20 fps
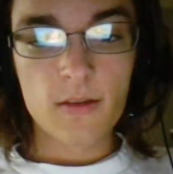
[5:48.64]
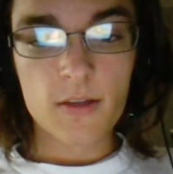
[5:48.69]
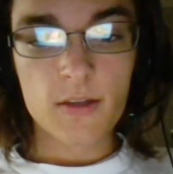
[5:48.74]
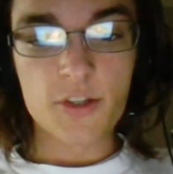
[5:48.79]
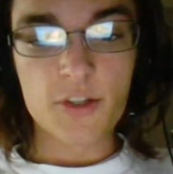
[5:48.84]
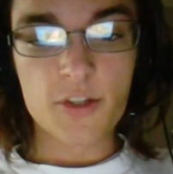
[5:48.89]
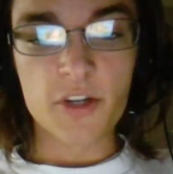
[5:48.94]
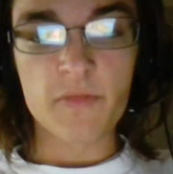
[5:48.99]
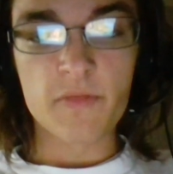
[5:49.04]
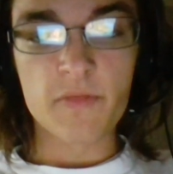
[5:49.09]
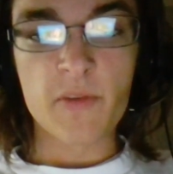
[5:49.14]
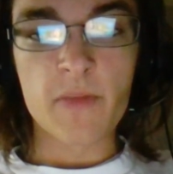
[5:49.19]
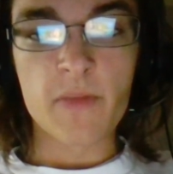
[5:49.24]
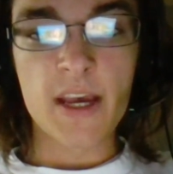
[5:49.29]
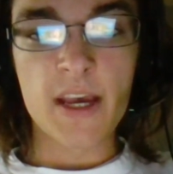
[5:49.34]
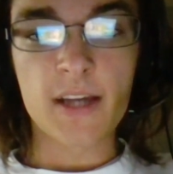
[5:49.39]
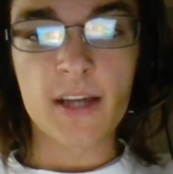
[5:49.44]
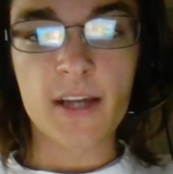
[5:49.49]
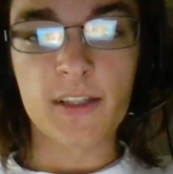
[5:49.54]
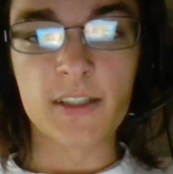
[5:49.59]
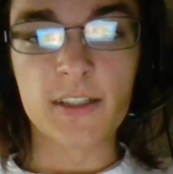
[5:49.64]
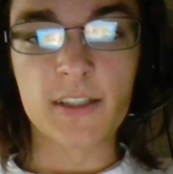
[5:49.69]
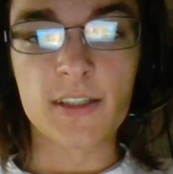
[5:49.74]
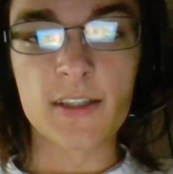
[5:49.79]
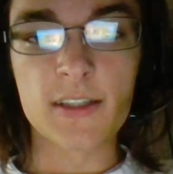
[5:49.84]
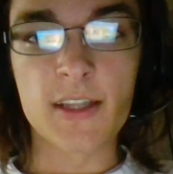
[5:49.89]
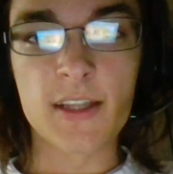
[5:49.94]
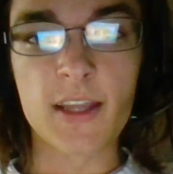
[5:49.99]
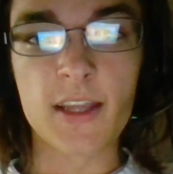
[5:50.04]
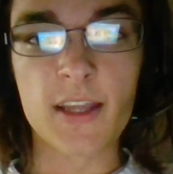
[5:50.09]
Jeremy Maclin,
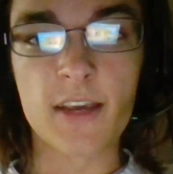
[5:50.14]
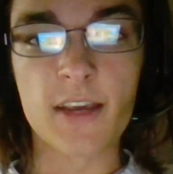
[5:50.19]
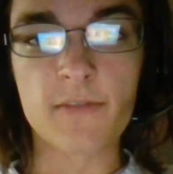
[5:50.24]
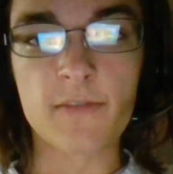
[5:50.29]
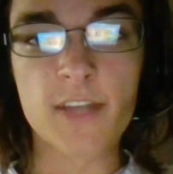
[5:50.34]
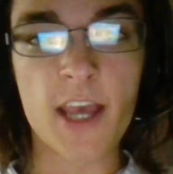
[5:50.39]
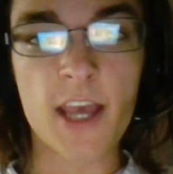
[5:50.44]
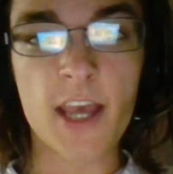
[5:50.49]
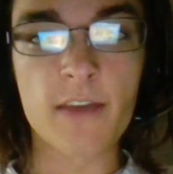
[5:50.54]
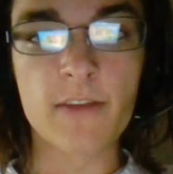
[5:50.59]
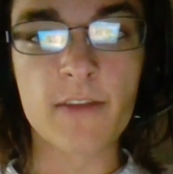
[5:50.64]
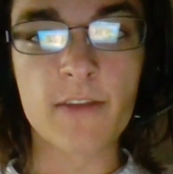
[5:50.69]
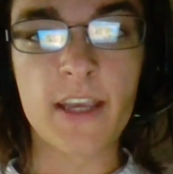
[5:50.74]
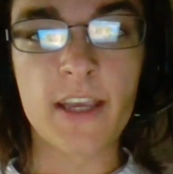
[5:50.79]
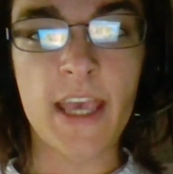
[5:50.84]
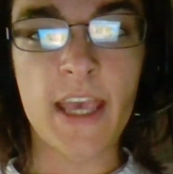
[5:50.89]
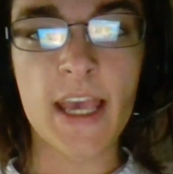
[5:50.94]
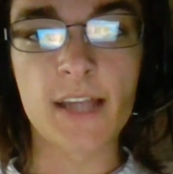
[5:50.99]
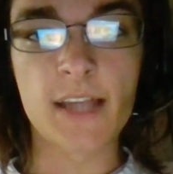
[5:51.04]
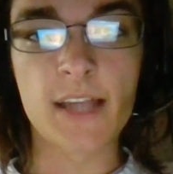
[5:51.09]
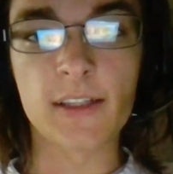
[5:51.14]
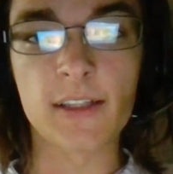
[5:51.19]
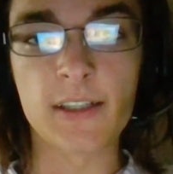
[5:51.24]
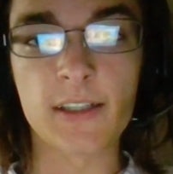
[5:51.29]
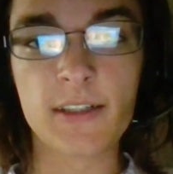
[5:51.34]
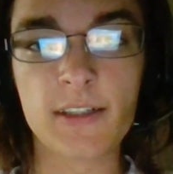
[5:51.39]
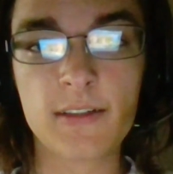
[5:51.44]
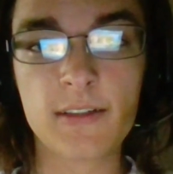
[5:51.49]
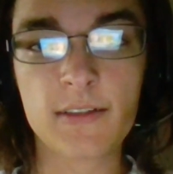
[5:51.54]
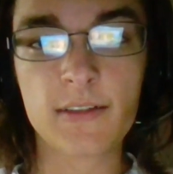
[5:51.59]
and then they have Tyreek Hill.